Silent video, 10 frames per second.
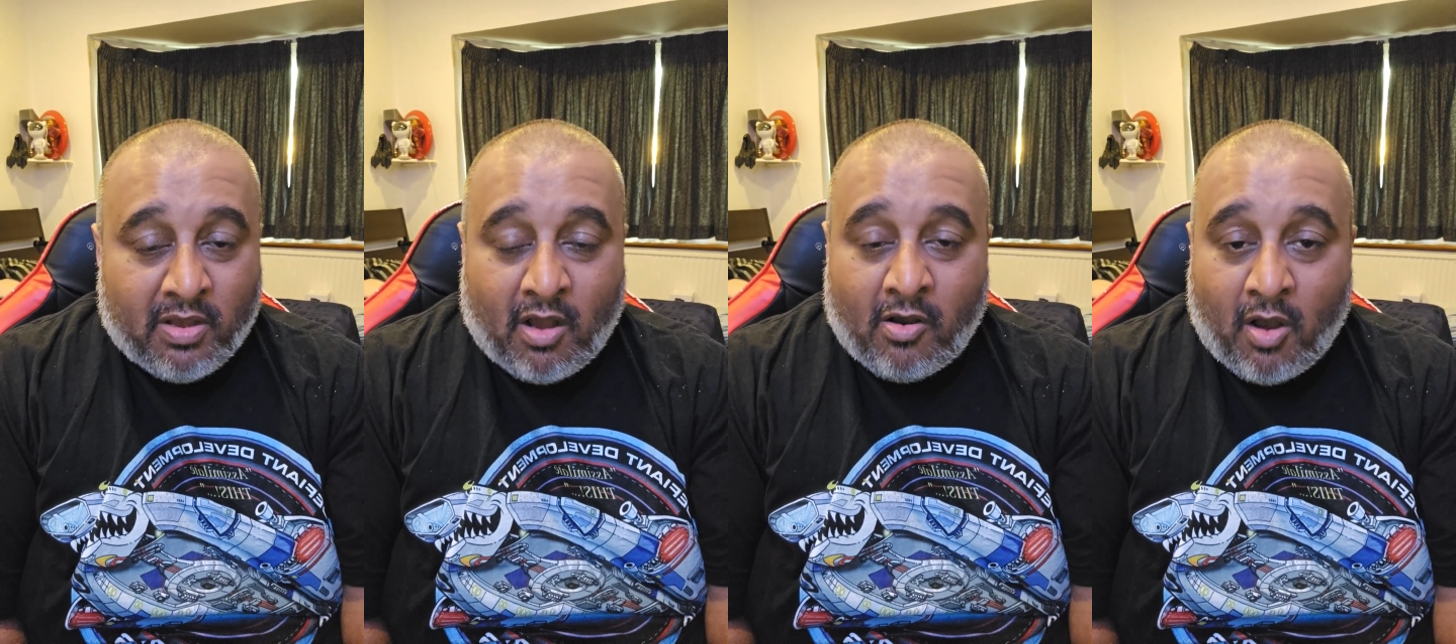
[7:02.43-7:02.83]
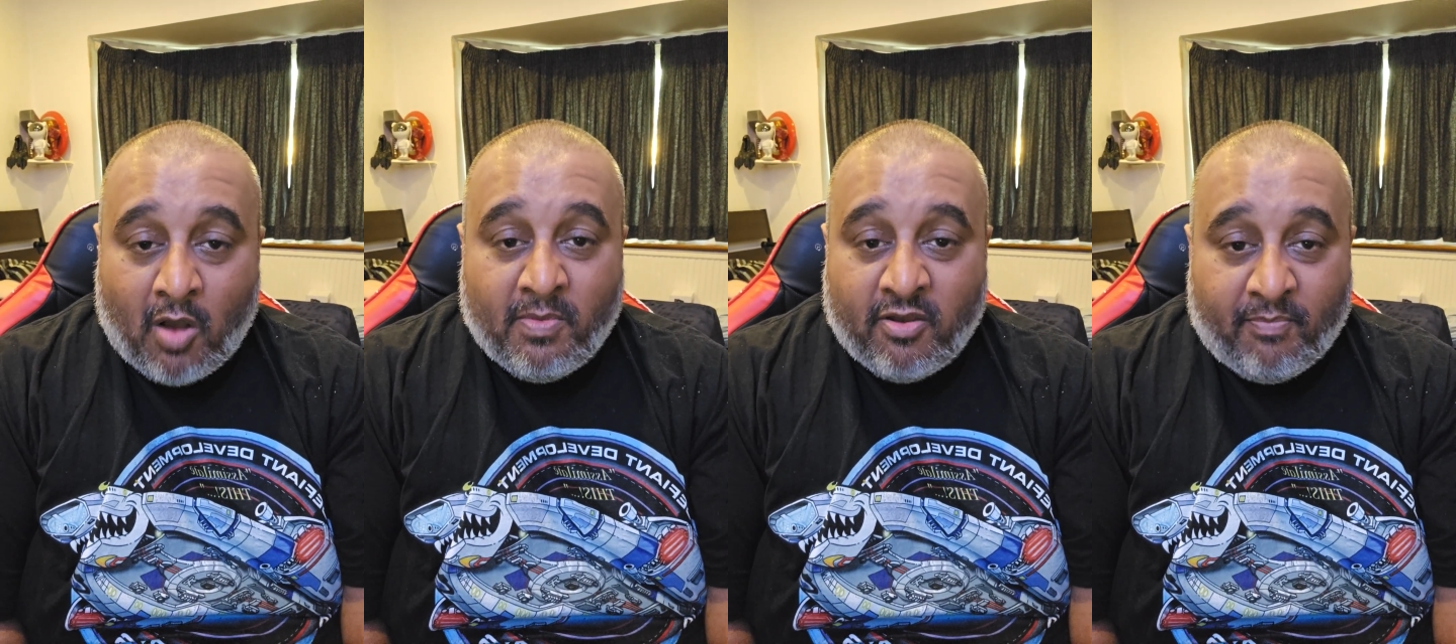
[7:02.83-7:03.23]
our
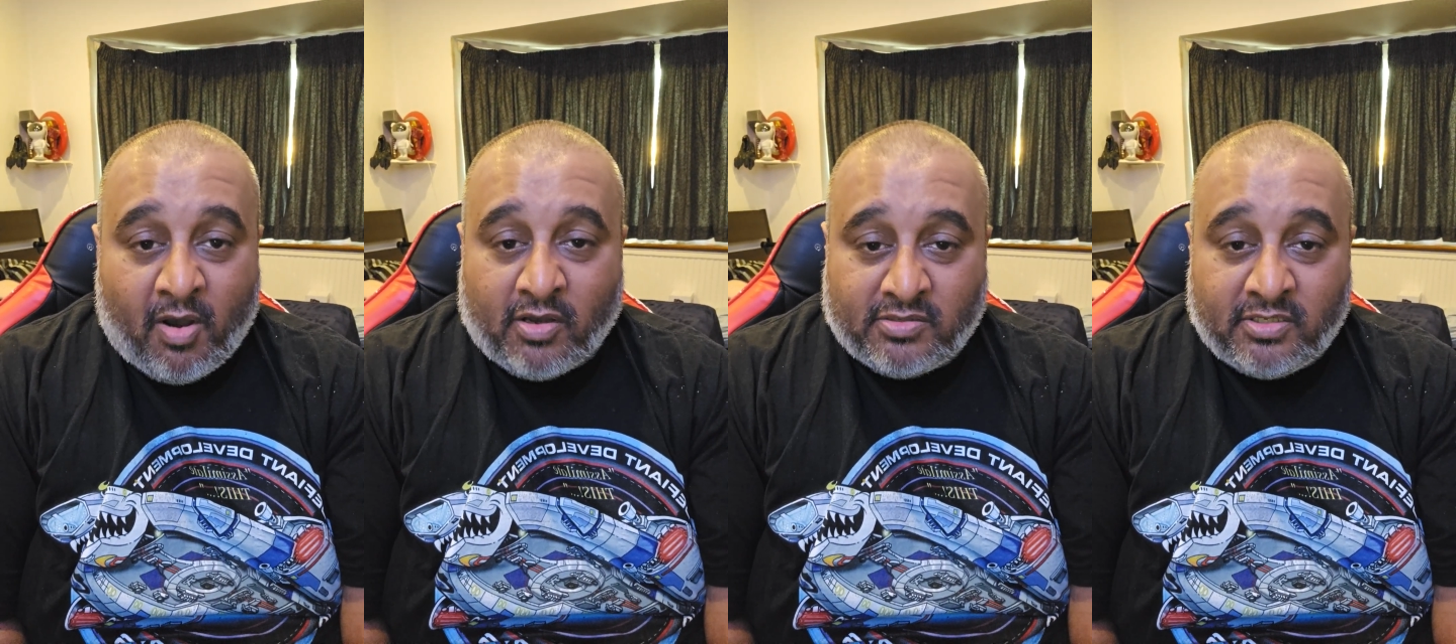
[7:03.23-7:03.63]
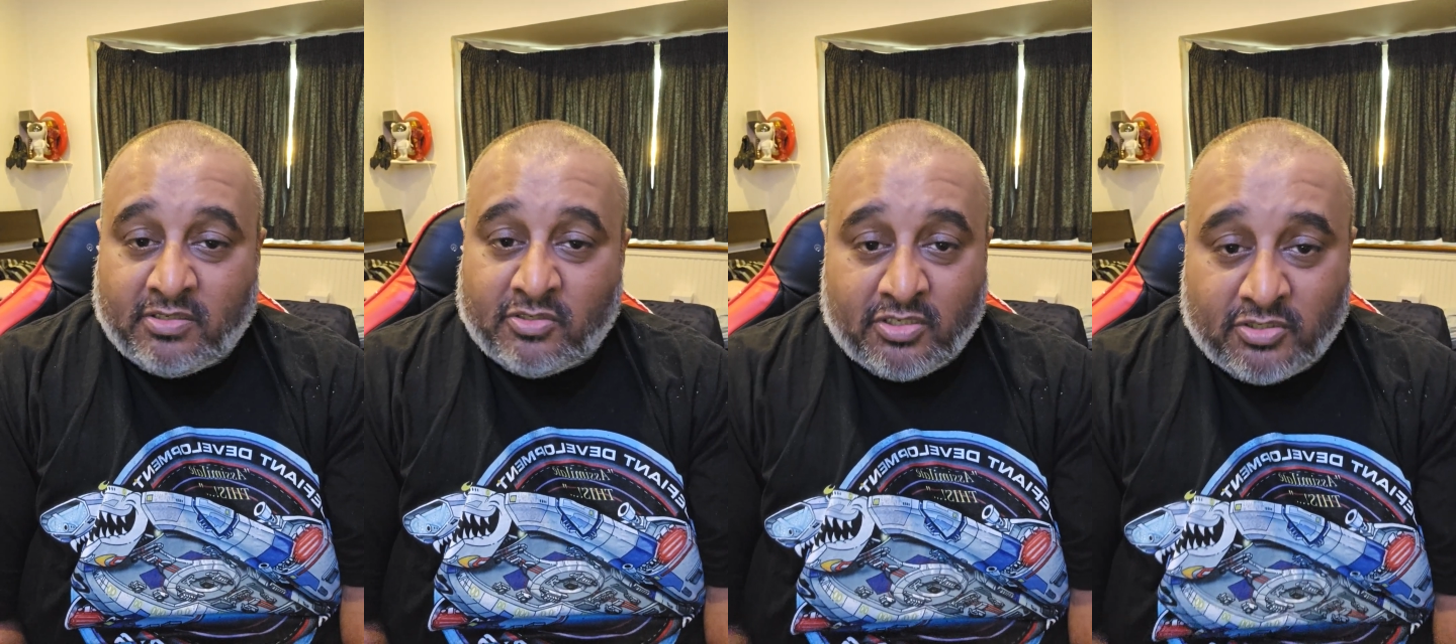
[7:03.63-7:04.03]
army of
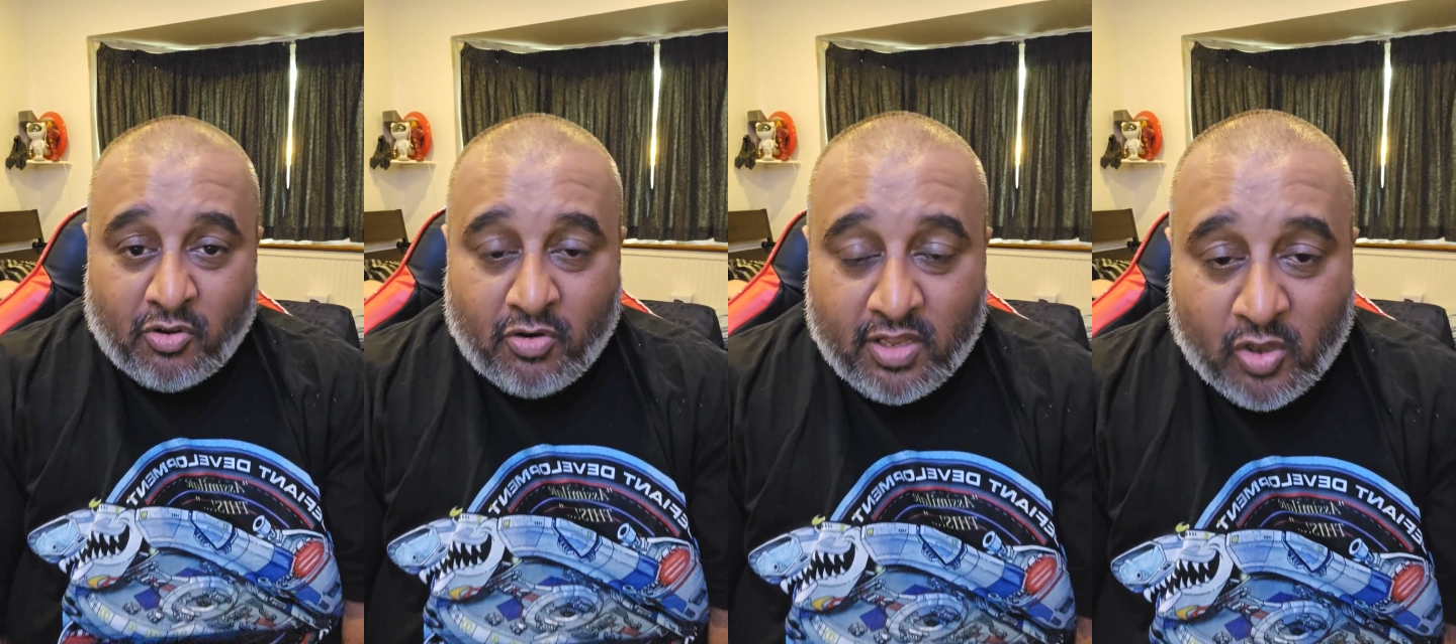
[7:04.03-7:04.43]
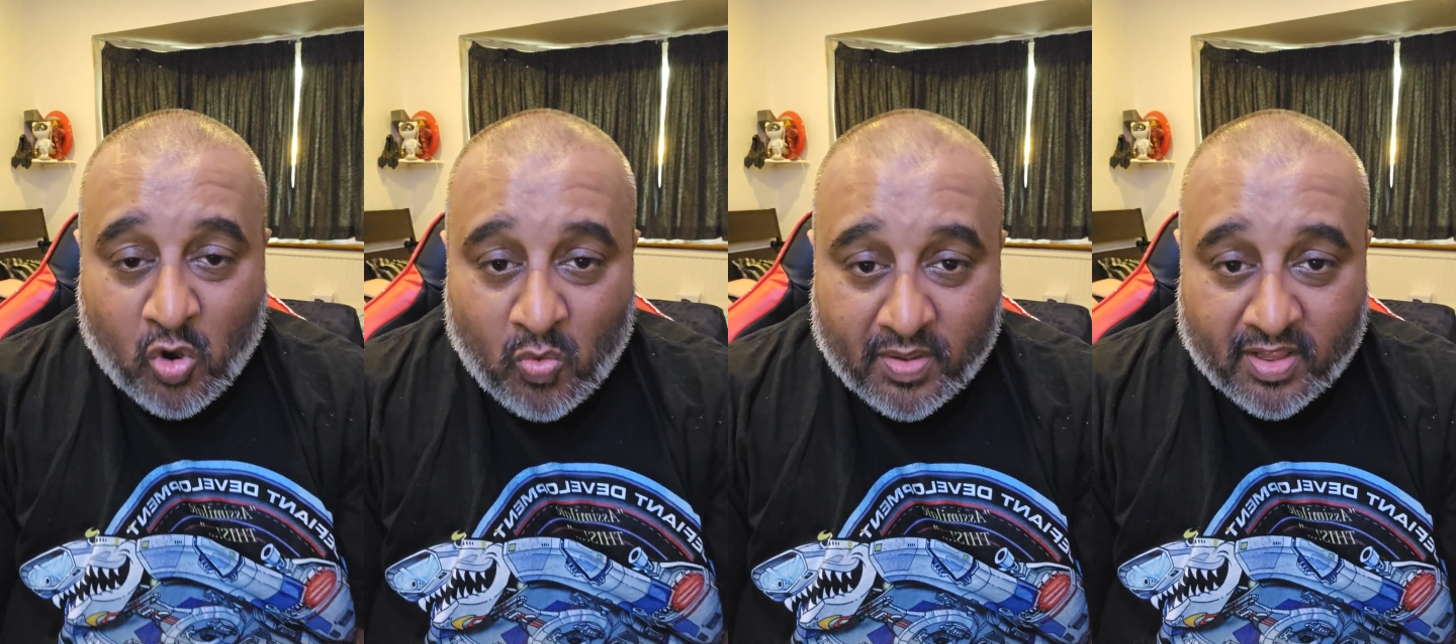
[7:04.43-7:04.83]
bastards, and she's totally
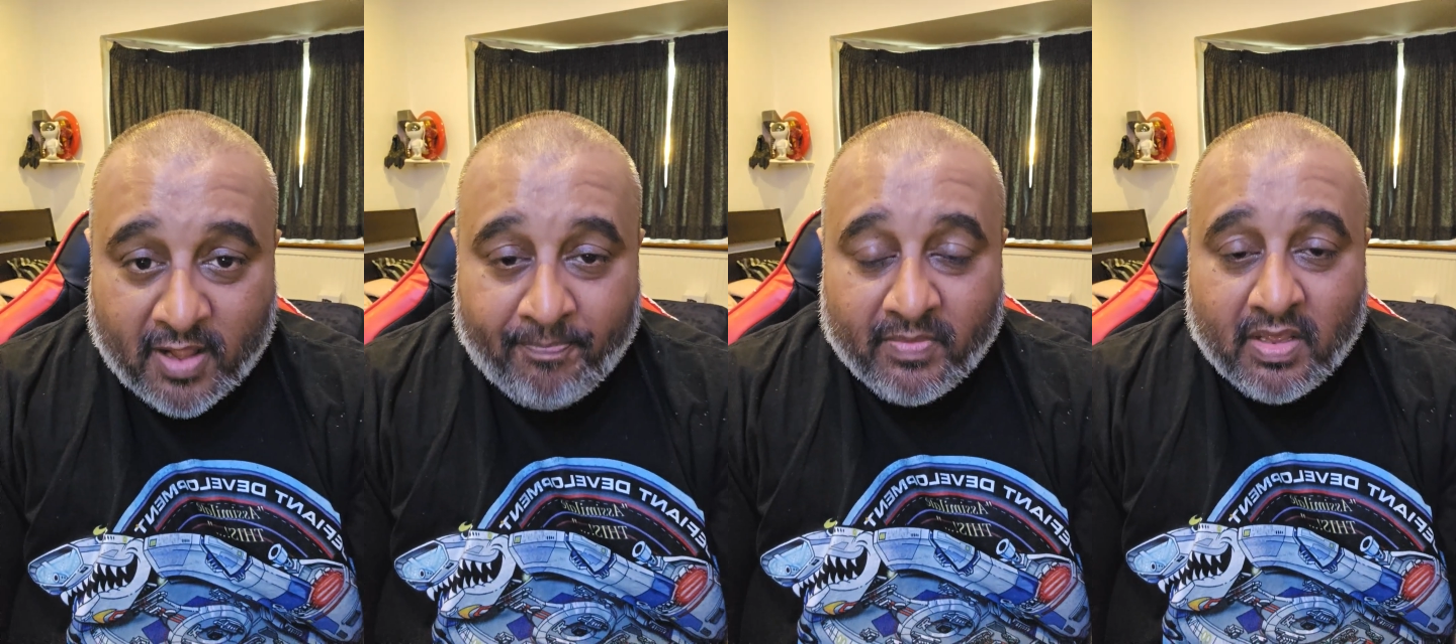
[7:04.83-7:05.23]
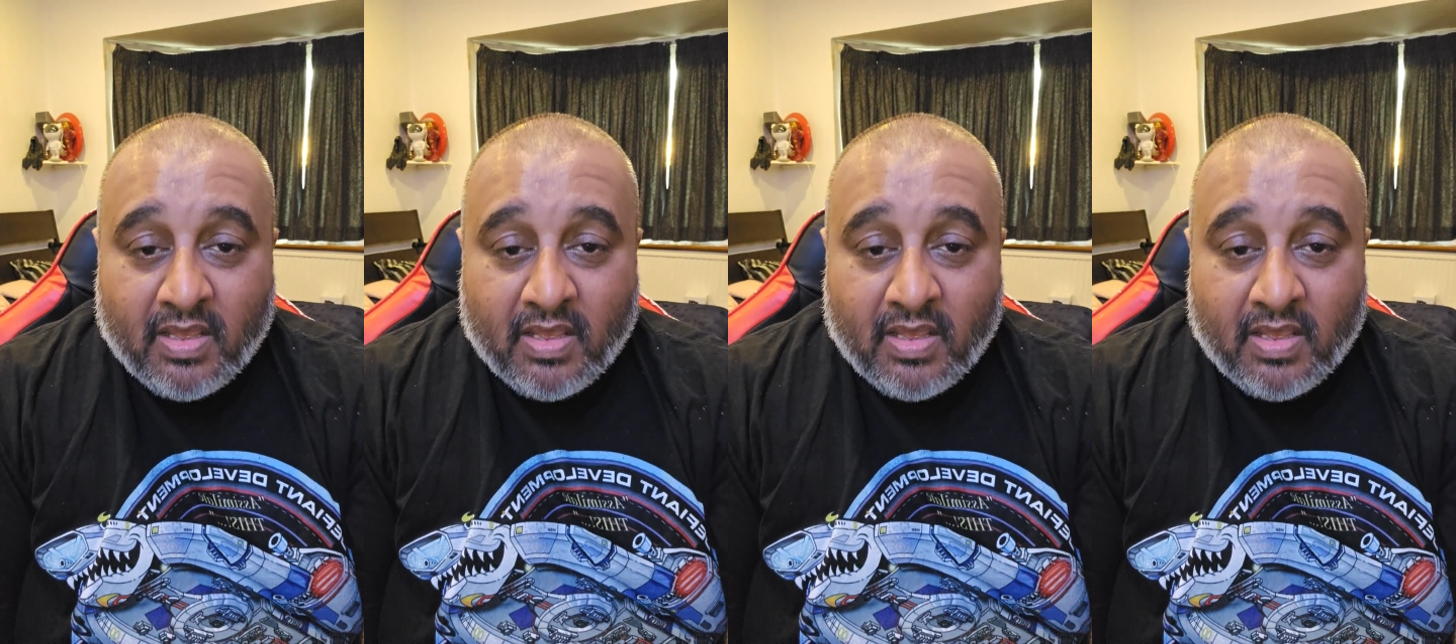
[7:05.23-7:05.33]
cool with that.